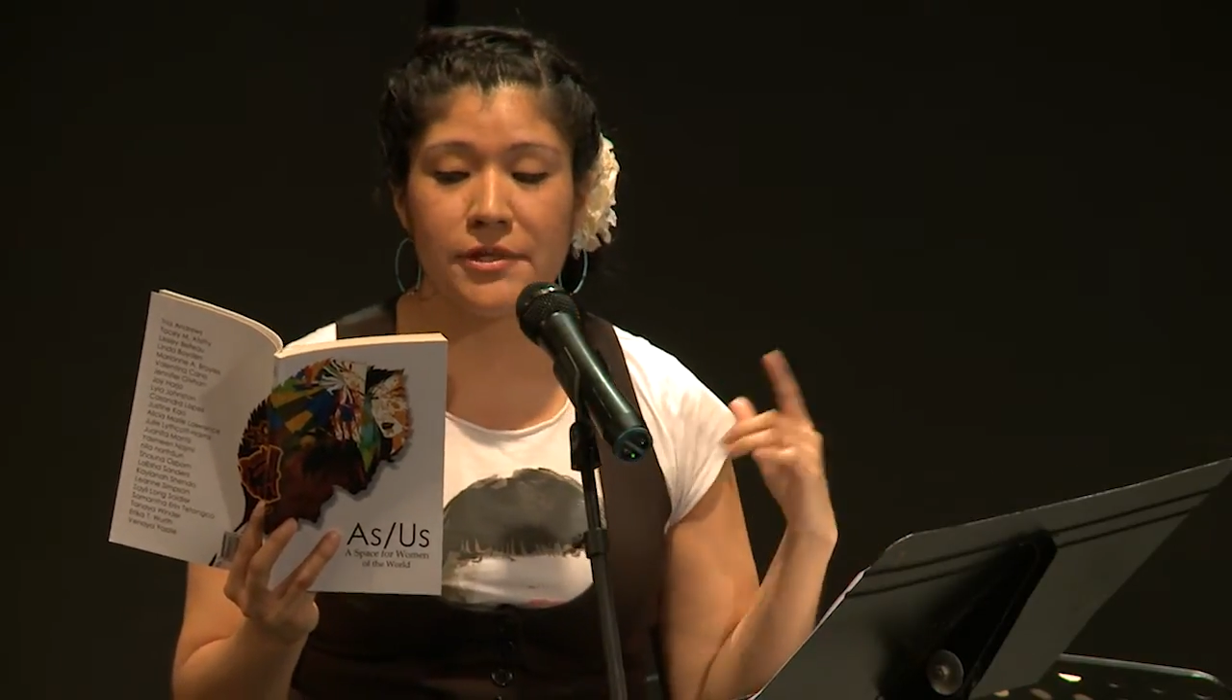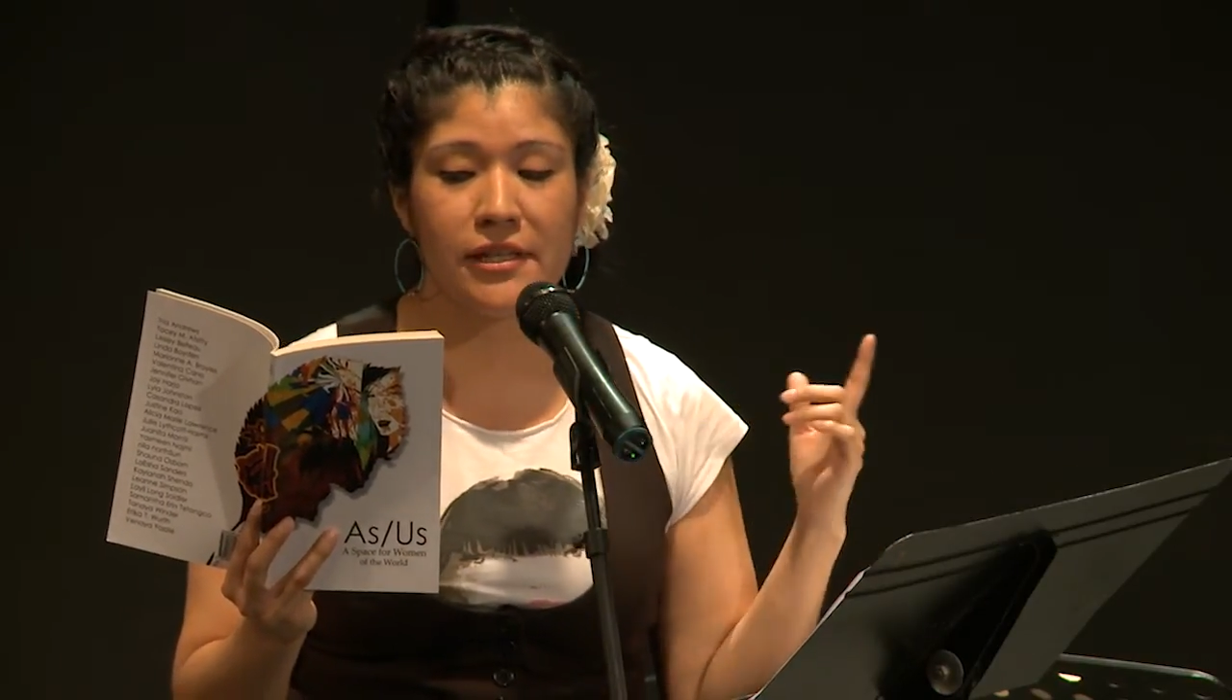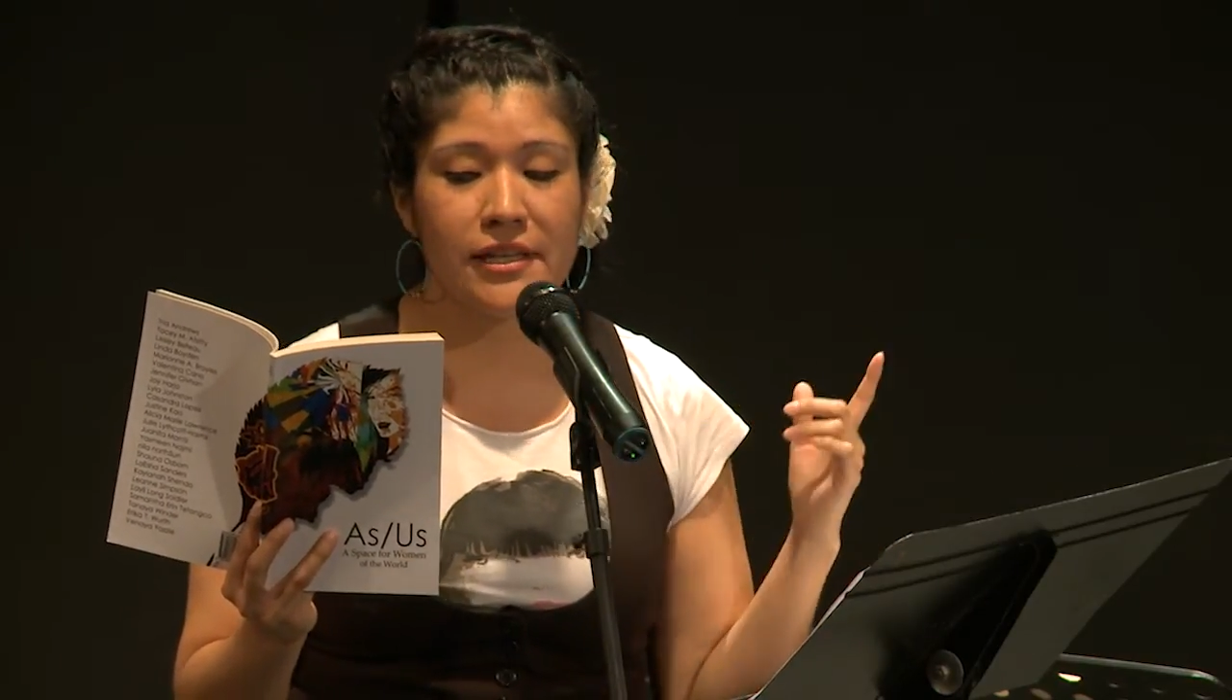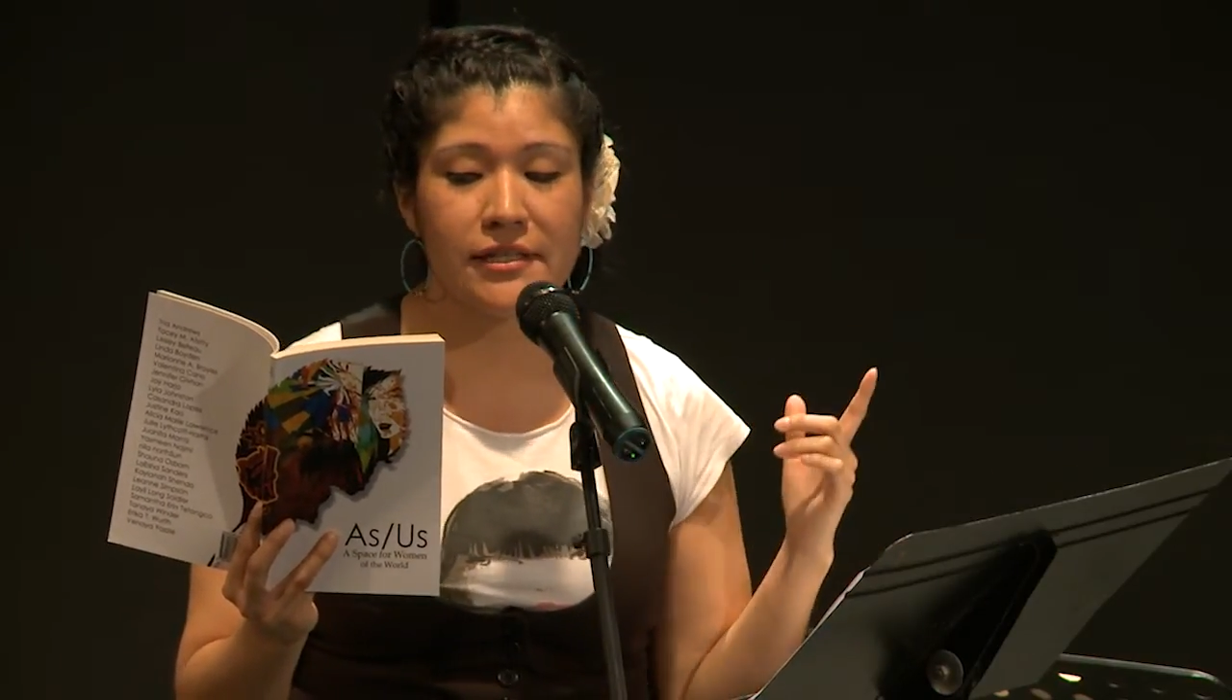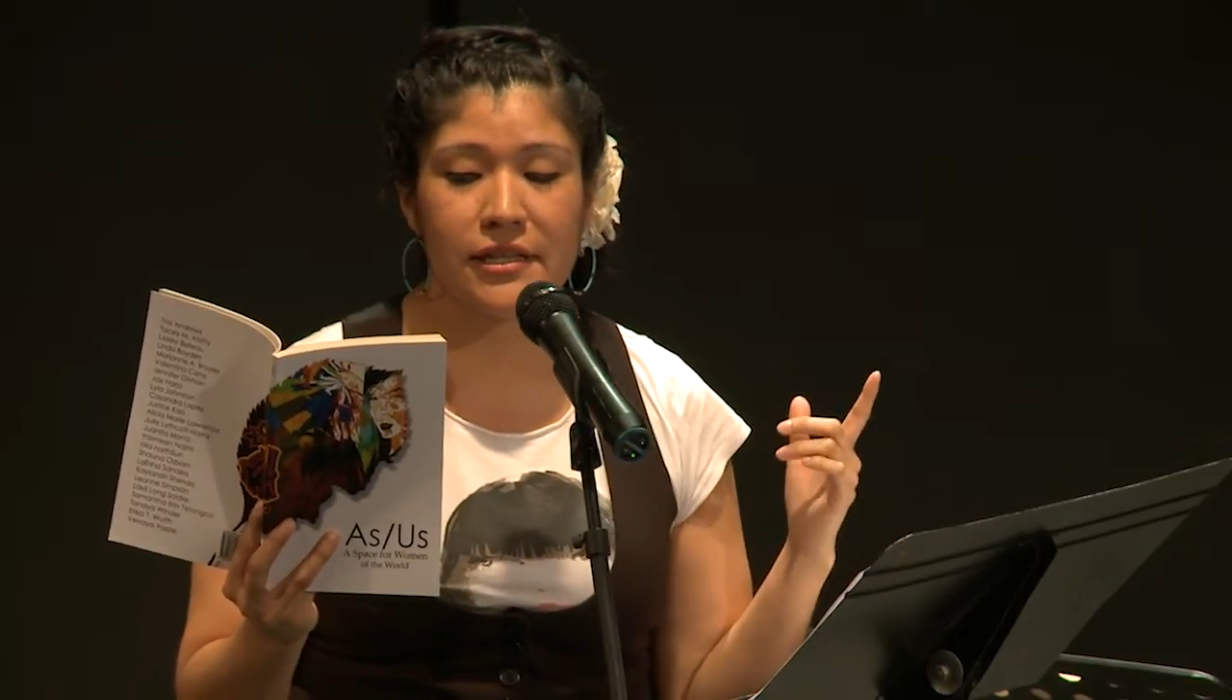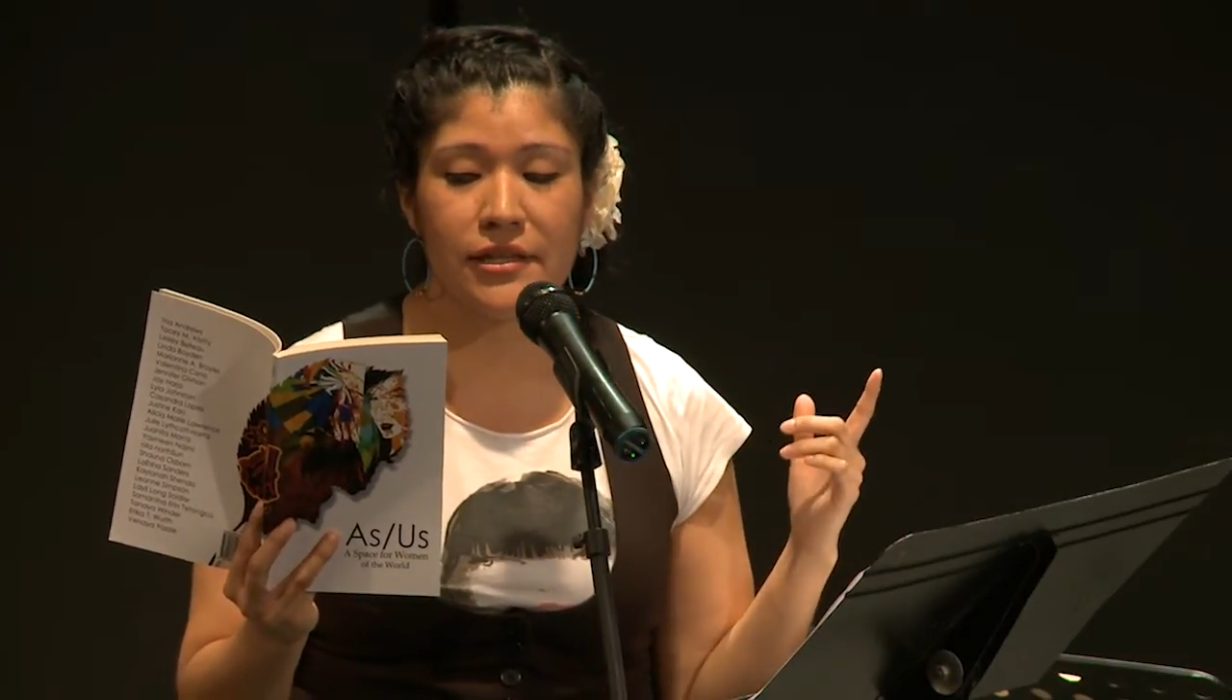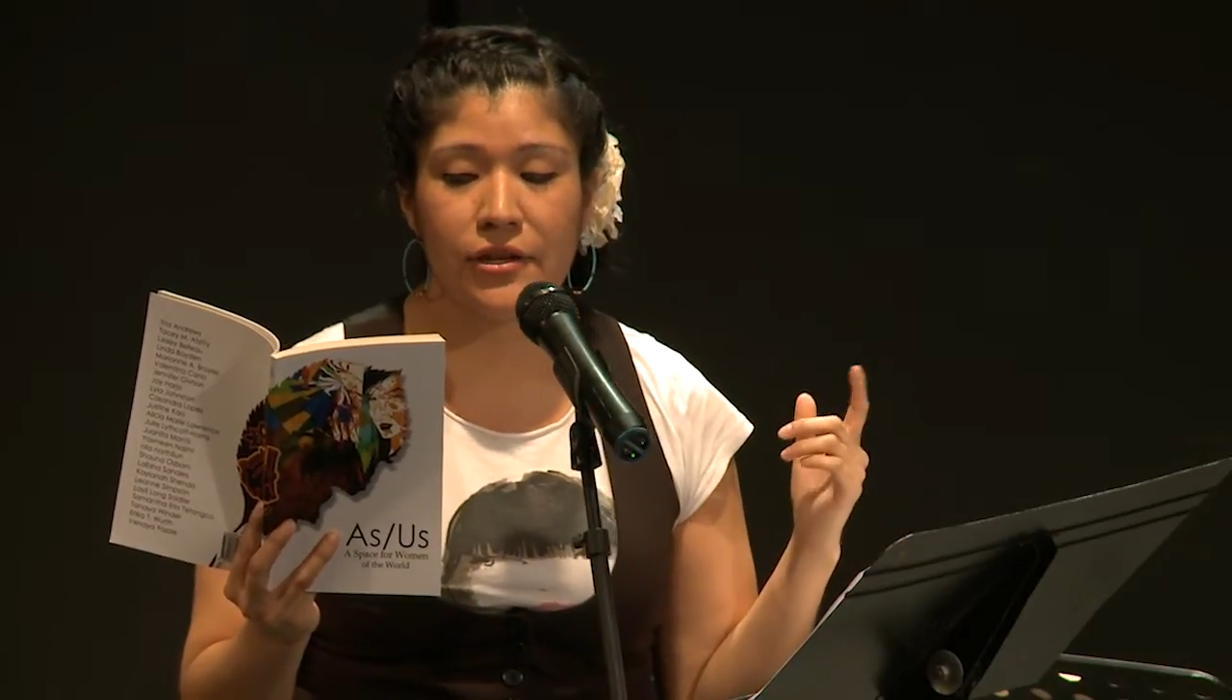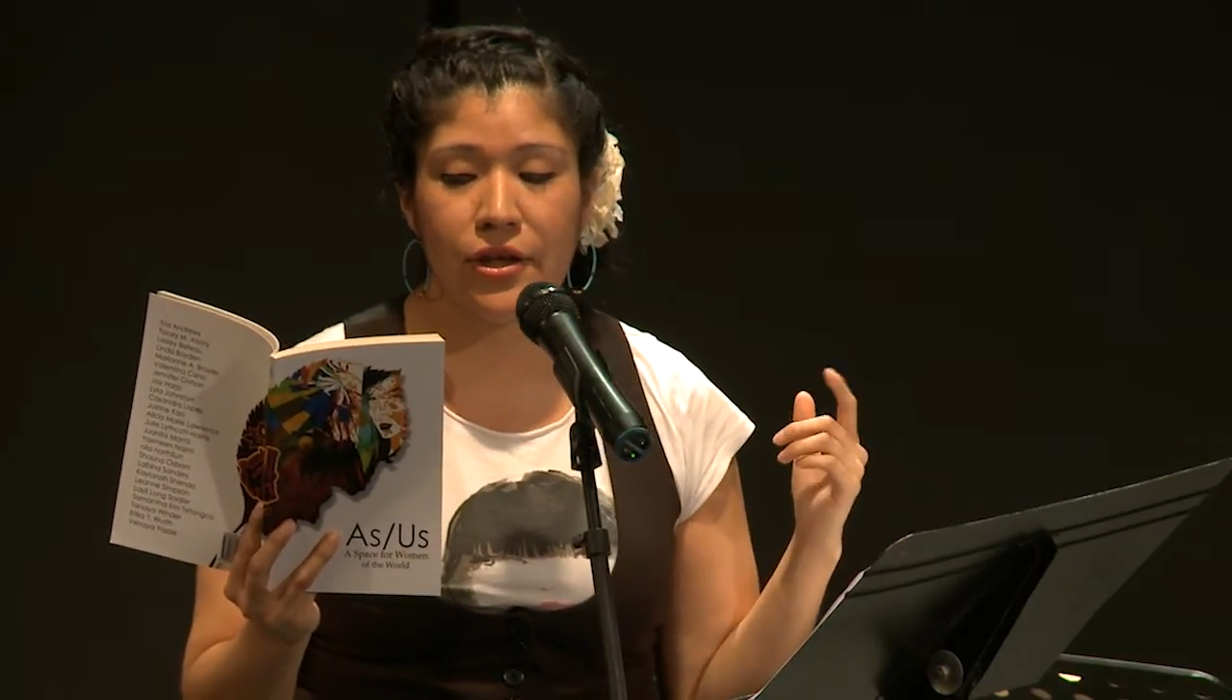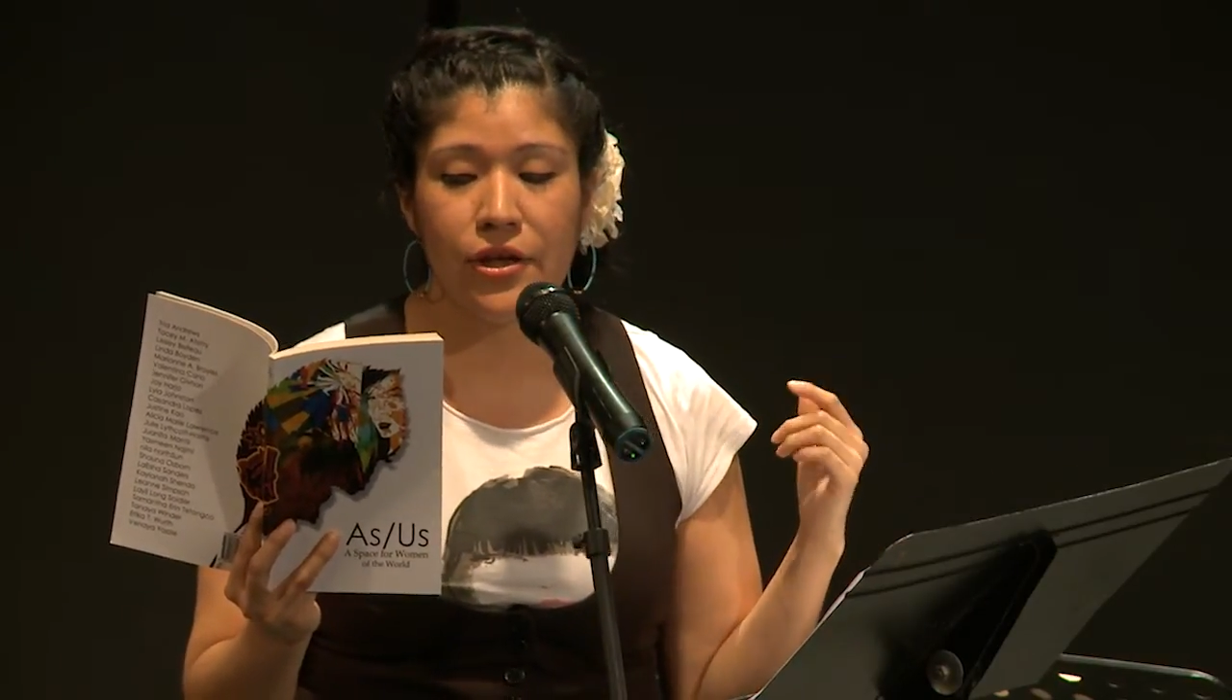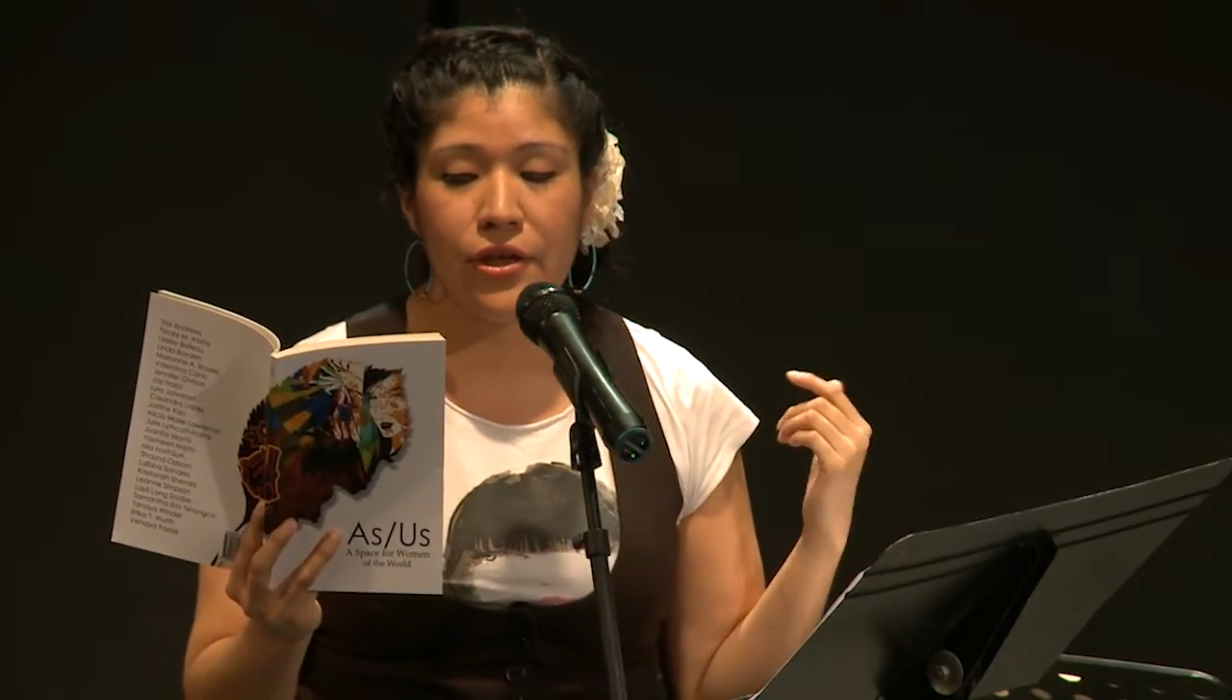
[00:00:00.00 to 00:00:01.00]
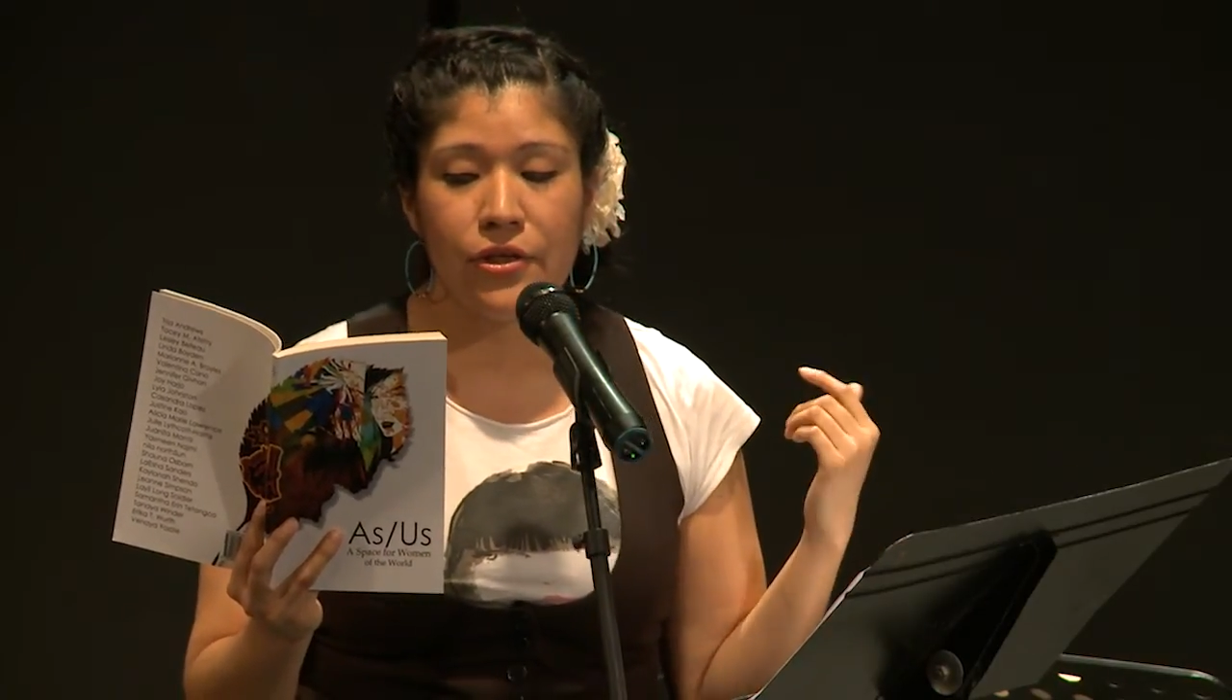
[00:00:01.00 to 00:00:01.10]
to listen.